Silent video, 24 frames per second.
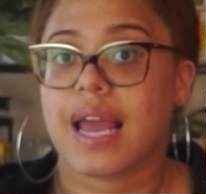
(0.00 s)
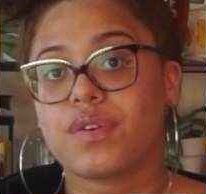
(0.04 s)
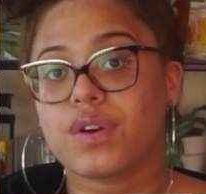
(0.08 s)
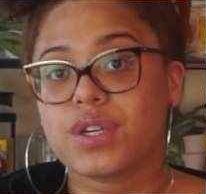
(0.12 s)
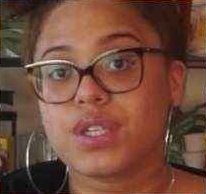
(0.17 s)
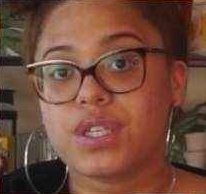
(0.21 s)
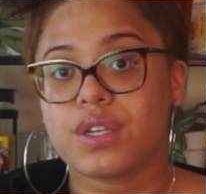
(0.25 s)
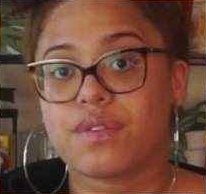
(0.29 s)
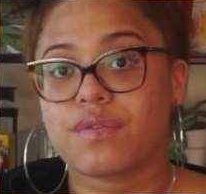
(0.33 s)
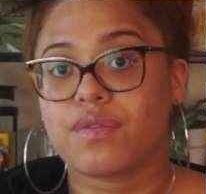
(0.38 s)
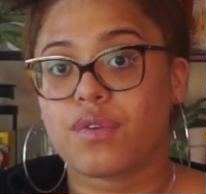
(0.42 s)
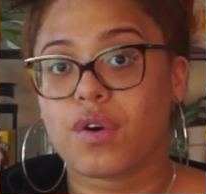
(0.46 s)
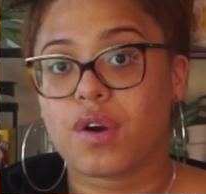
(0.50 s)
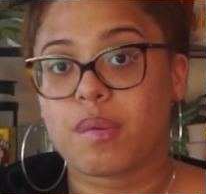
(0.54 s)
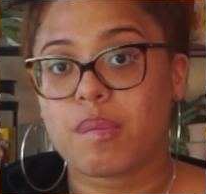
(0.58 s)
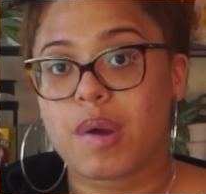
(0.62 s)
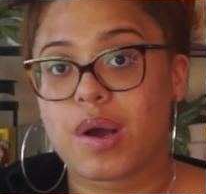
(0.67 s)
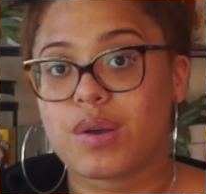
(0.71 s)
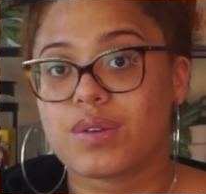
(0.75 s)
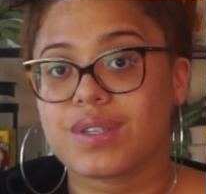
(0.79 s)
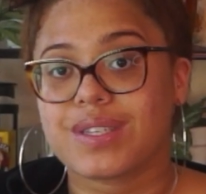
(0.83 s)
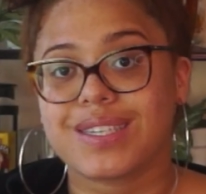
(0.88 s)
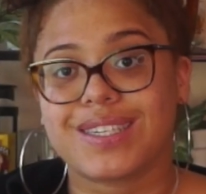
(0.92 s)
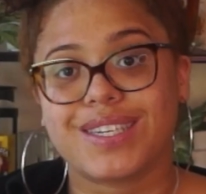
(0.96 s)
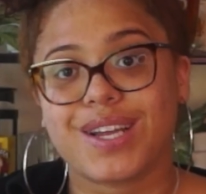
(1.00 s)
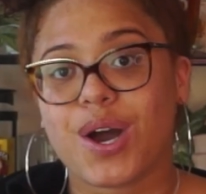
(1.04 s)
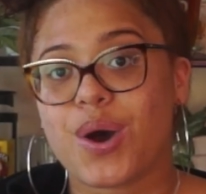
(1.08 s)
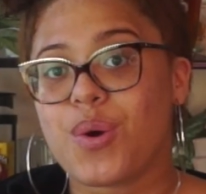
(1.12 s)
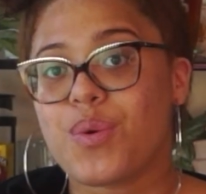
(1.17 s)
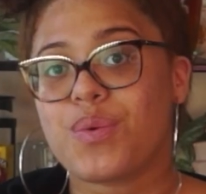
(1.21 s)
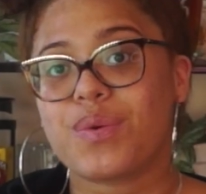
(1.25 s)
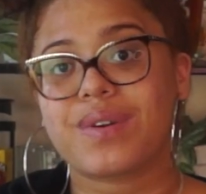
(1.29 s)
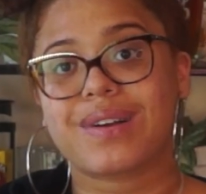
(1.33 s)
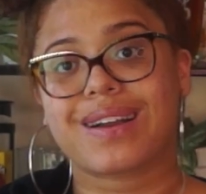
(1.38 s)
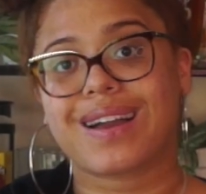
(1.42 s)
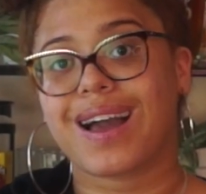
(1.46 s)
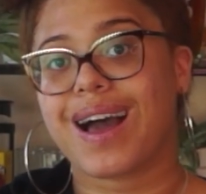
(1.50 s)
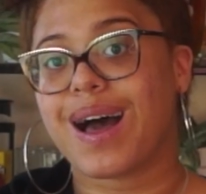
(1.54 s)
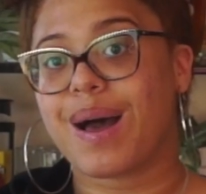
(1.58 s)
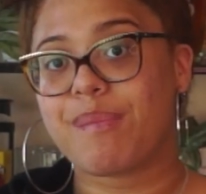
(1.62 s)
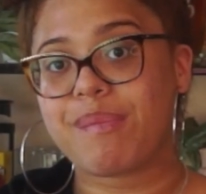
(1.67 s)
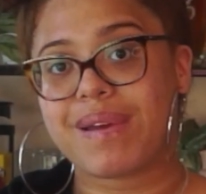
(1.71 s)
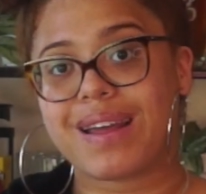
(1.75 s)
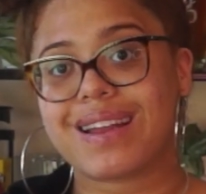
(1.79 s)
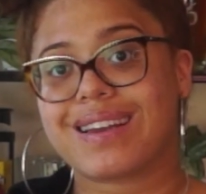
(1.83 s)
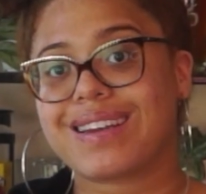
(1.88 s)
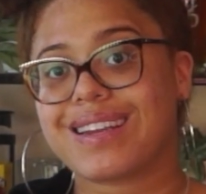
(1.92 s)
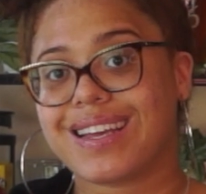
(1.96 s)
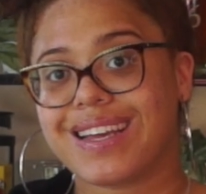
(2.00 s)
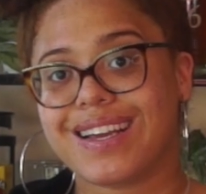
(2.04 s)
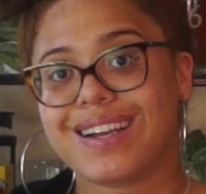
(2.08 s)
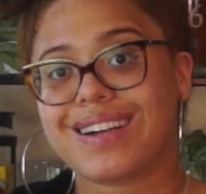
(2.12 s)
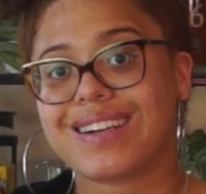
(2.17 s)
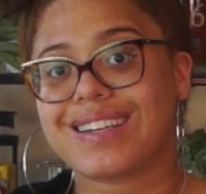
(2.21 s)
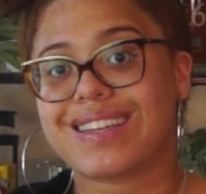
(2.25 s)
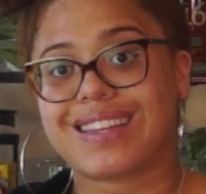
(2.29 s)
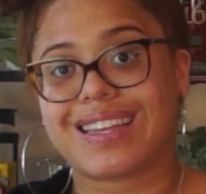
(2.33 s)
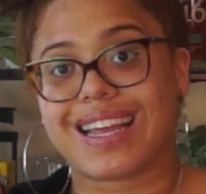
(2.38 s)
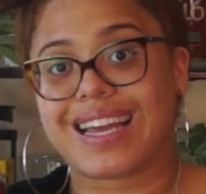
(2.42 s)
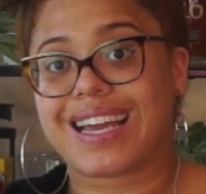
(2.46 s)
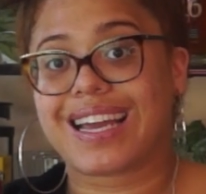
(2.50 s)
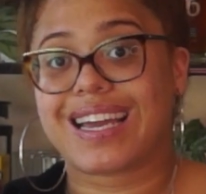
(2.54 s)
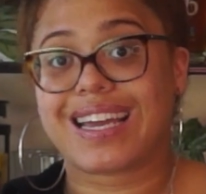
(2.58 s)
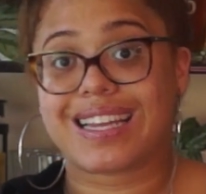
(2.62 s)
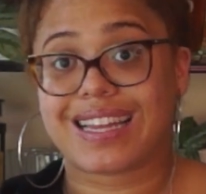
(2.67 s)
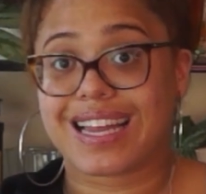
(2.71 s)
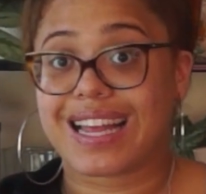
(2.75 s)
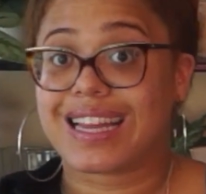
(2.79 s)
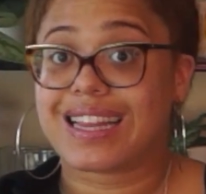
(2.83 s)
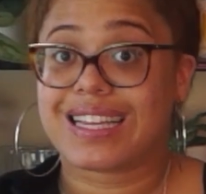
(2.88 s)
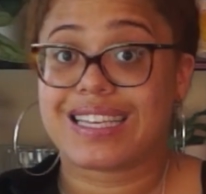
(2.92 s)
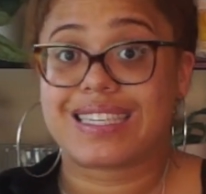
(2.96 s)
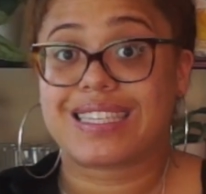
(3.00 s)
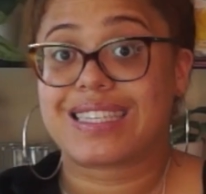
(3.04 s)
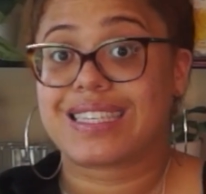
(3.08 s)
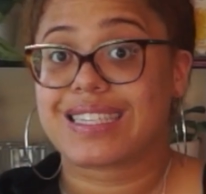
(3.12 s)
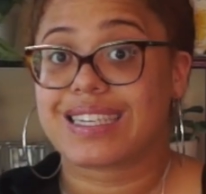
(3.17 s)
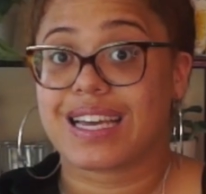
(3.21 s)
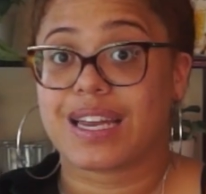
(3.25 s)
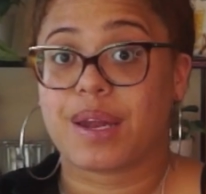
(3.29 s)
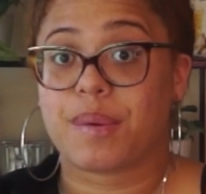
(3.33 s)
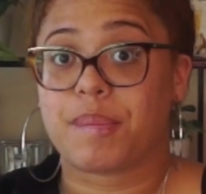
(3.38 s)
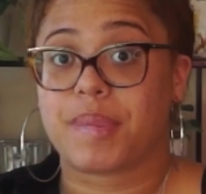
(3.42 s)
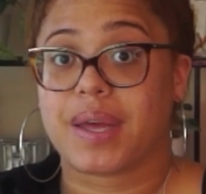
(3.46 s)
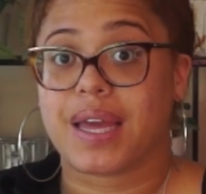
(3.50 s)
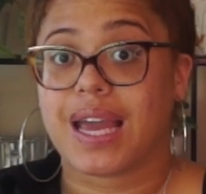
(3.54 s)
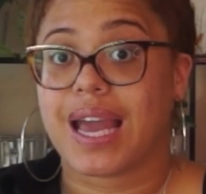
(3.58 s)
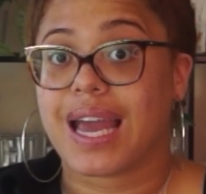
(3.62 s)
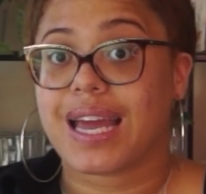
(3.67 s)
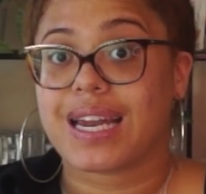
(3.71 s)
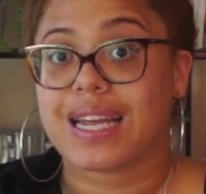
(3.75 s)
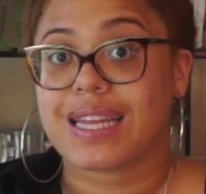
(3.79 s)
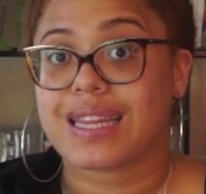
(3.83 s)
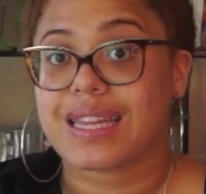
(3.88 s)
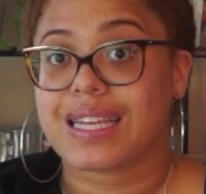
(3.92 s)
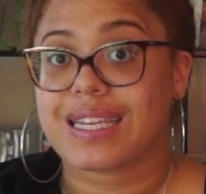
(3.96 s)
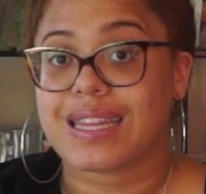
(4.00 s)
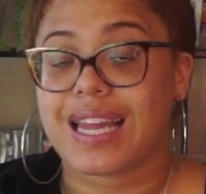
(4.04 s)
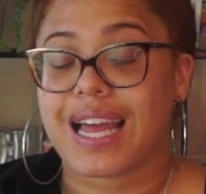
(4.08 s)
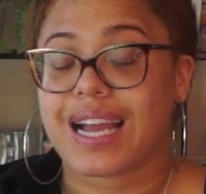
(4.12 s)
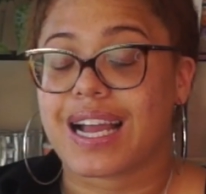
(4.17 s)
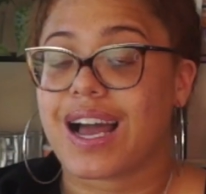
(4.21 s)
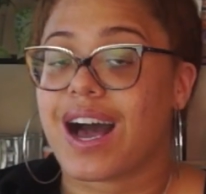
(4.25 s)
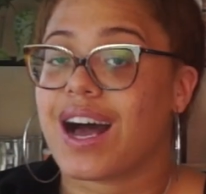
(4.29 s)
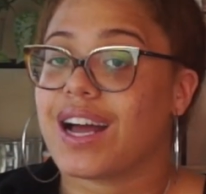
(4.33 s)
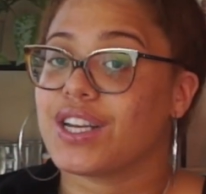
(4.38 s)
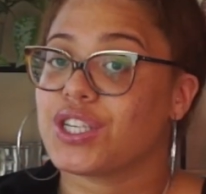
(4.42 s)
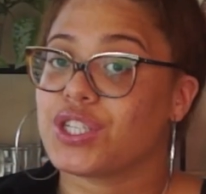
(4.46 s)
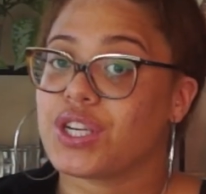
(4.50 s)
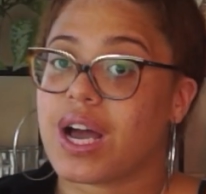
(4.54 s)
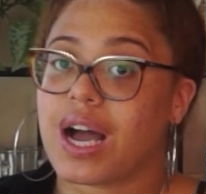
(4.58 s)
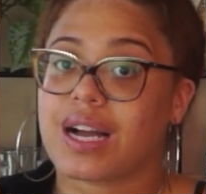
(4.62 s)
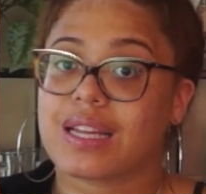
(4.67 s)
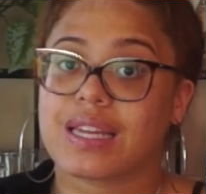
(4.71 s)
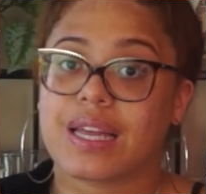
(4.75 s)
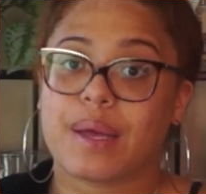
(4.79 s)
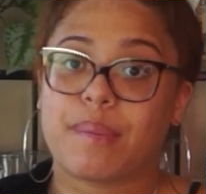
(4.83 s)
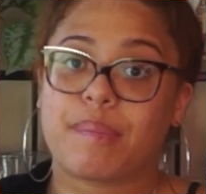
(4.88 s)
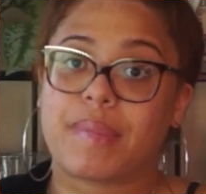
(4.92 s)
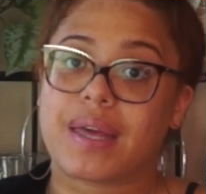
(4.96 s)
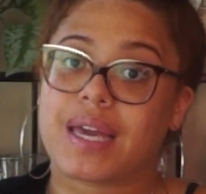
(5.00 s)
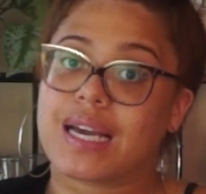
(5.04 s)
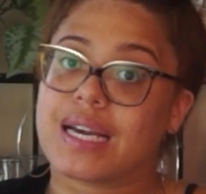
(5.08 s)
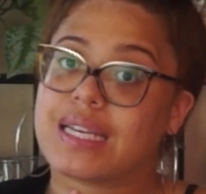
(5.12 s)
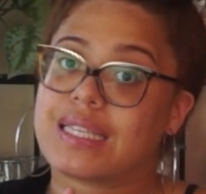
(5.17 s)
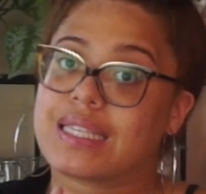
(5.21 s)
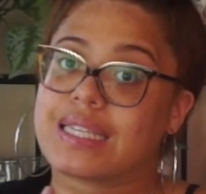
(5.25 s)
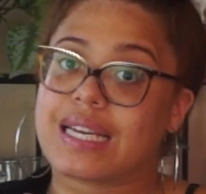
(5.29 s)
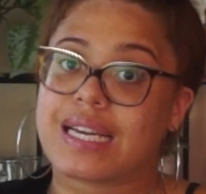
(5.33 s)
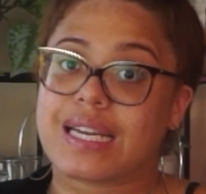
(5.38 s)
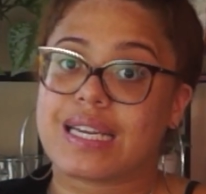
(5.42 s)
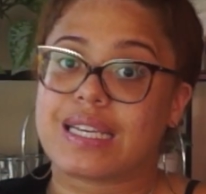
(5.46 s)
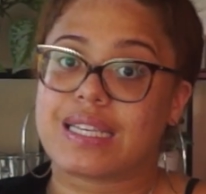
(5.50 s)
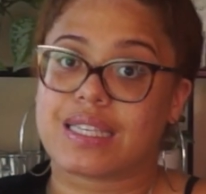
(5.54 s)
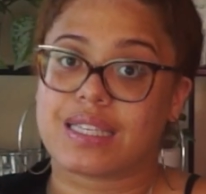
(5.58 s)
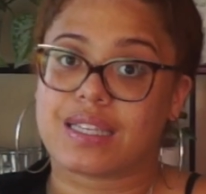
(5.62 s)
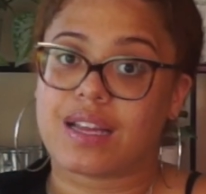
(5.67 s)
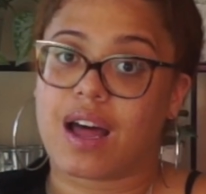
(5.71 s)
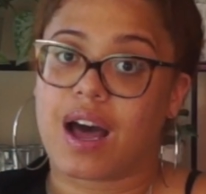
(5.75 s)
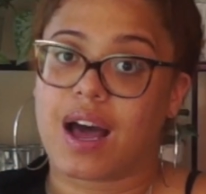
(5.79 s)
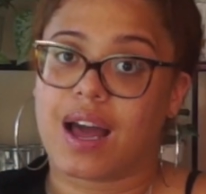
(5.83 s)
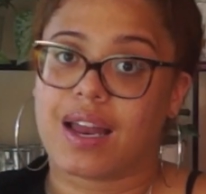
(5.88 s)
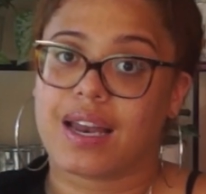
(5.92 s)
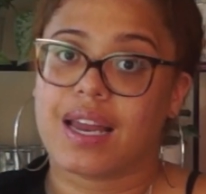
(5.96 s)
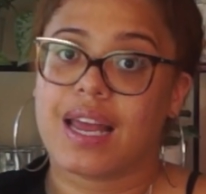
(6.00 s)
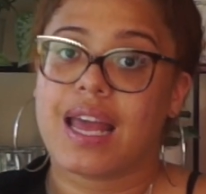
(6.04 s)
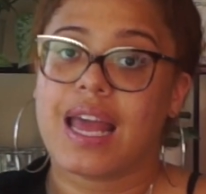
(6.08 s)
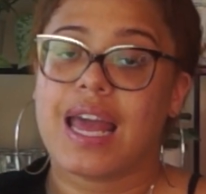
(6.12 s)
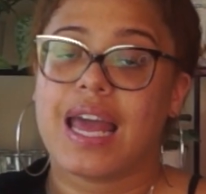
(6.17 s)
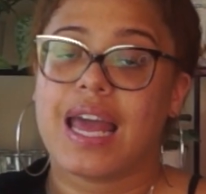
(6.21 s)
First and foremost, don't come in here thinking that this is going to be anything like hot chocolate, because it is not.